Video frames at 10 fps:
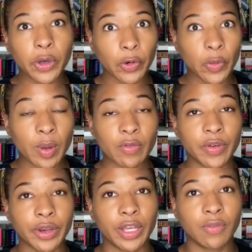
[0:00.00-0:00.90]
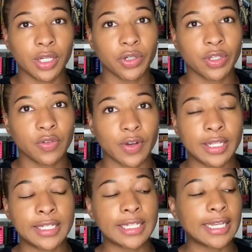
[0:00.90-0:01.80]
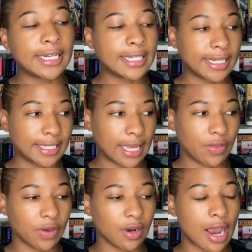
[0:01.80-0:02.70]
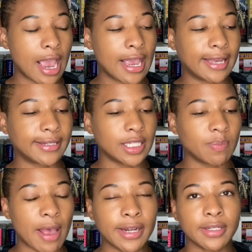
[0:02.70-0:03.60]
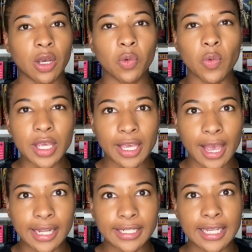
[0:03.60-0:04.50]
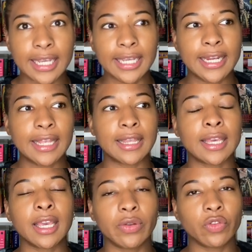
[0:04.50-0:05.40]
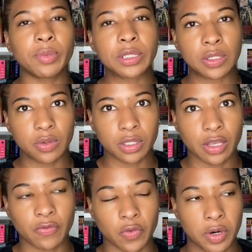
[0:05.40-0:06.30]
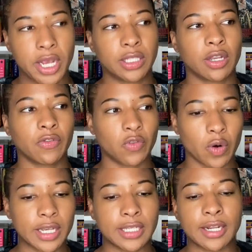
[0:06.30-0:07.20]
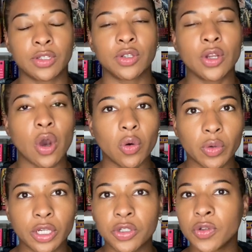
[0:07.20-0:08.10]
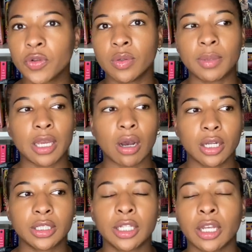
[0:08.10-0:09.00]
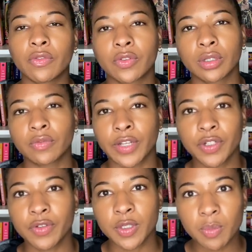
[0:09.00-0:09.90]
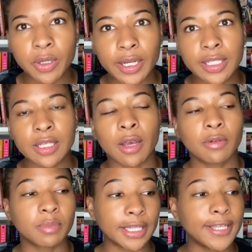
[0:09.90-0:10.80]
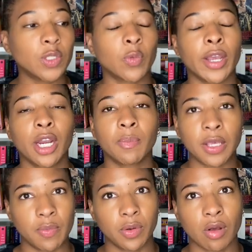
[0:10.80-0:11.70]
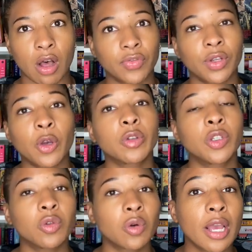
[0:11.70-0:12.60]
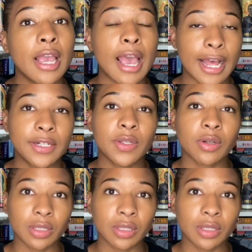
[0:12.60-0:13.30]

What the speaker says: group of very adventurous friends decide to get together and spend a weekend in the infamous Suicide Forest, a forest that is known to be haunted and full of vengeful spirits, a place where people often go to end their